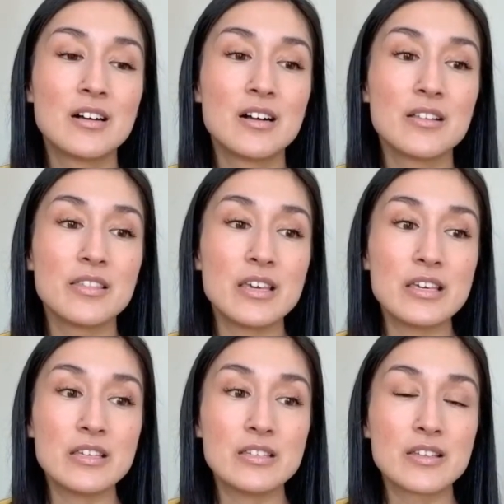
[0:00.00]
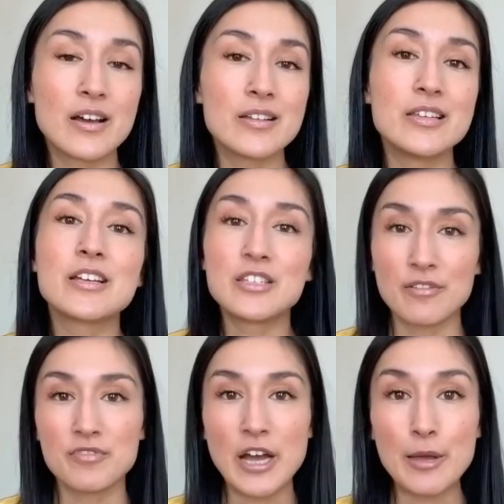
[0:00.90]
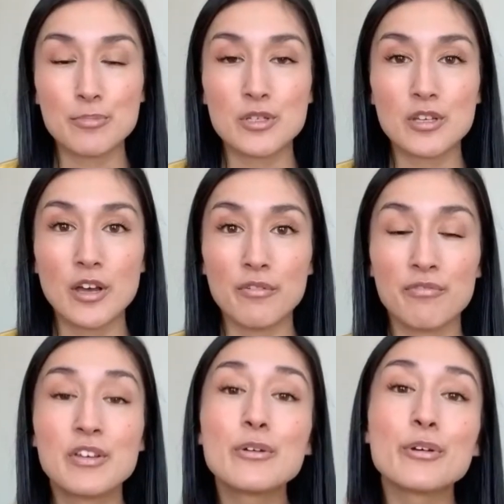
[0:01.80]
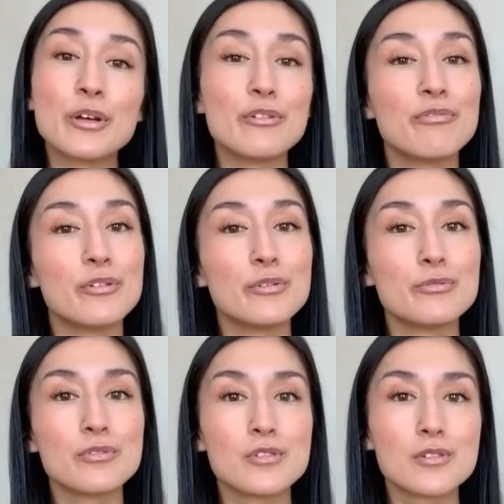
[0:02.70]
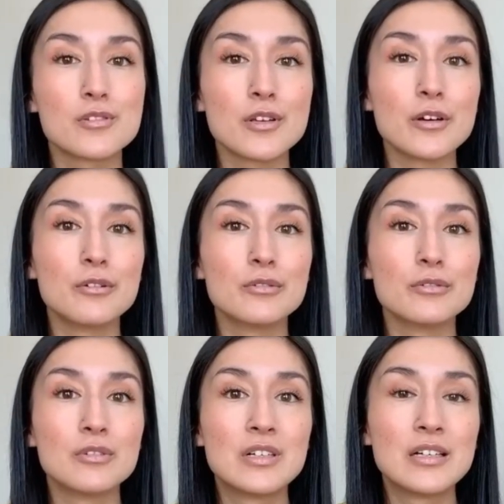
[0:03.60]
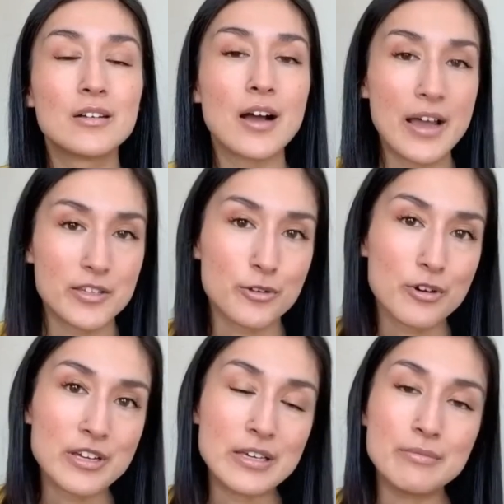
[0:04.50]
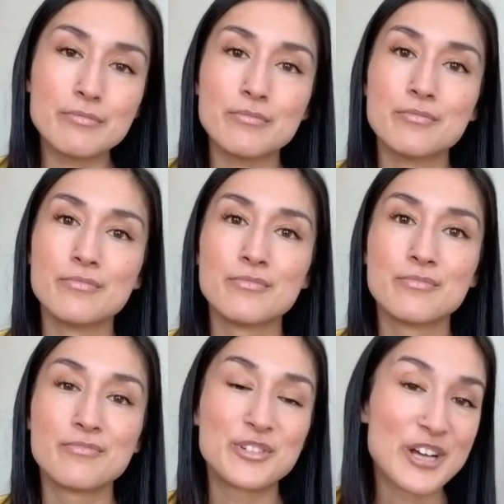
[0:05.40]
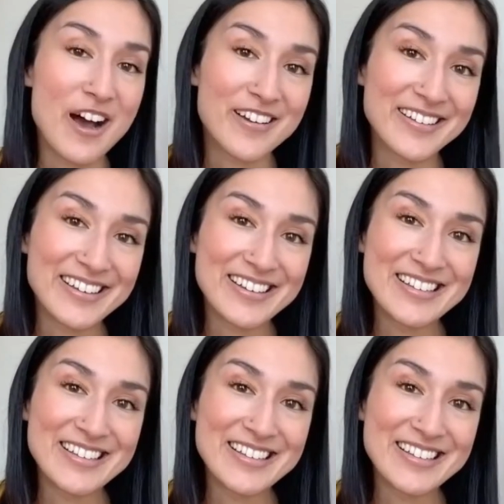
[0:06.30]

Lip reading: these addictive types of feel-good foods. So ice cream, chocolate,